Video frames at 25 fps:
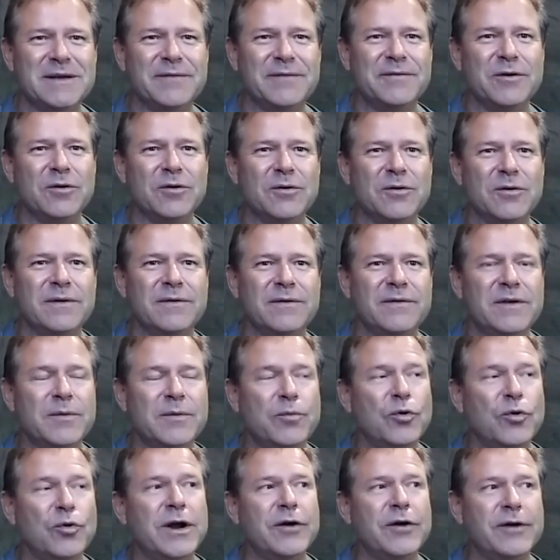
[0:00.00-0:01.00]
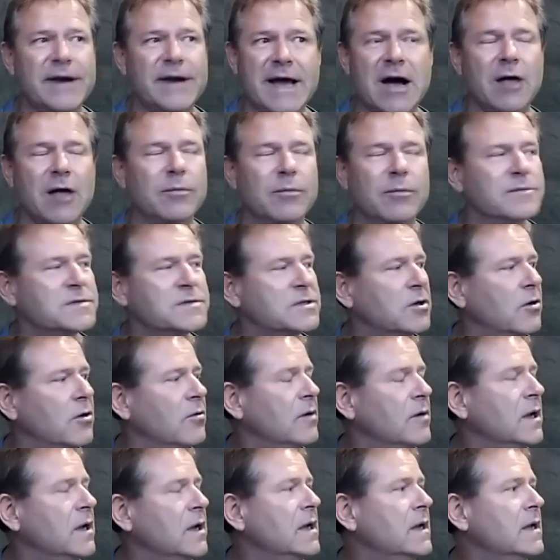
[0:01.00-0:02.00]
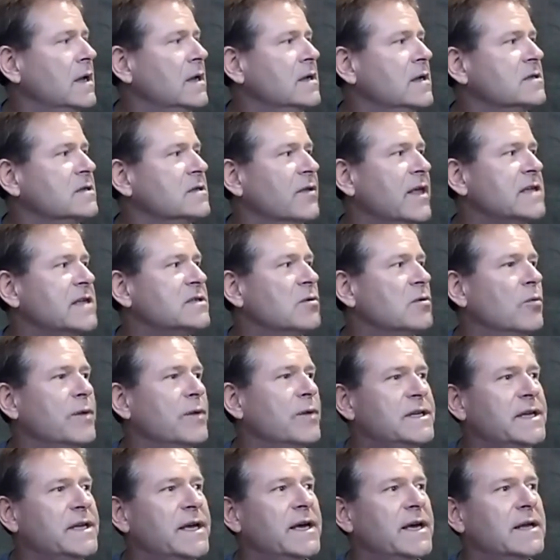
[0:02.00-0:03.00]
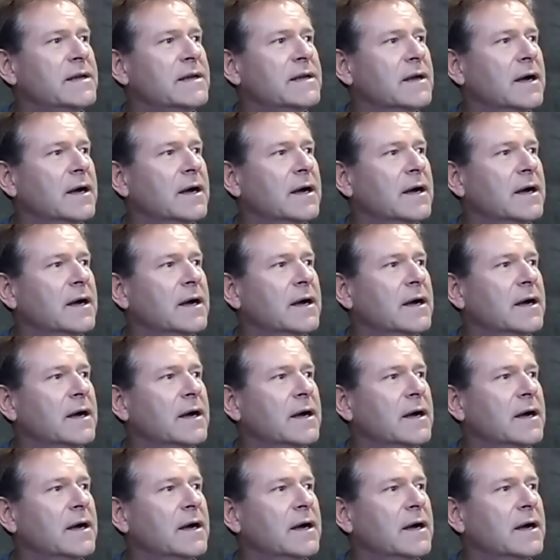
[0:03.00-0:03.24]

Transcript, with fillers: If you're to put out an album, so so that's what we did.